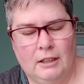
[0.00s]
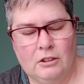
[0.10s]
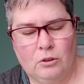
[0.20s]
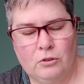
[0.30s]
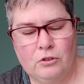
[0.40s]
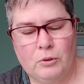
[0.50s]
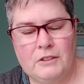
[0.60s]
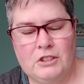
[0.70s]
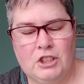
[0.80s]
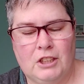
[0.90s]

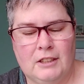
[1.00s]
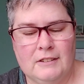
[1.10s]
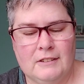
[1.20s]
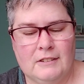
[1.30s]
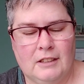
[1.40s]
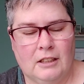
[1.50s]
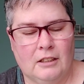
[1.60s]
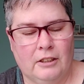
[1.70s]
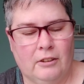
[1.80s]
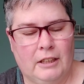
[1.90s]
Tolstoy's genius is seen
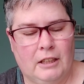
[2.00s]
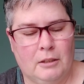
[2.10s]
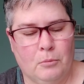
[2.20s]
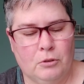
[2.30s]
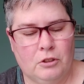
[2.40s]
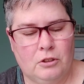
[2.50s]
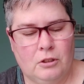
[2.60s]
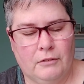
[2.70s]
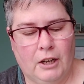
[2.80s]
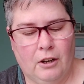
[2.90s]
clearly in the multitude
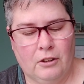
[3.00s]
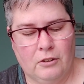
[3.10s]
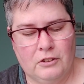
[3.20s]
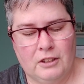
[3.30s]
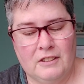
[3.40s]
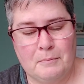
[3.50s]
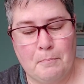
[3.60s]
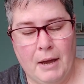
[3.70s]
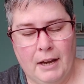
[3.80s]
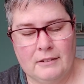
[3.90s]
of characters in this
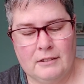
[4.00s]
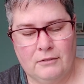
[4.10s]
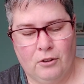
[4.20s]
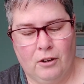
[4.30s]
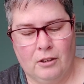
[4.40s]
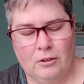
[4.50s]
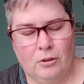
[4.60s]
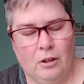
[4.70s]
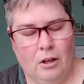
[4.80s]
massive chronicle,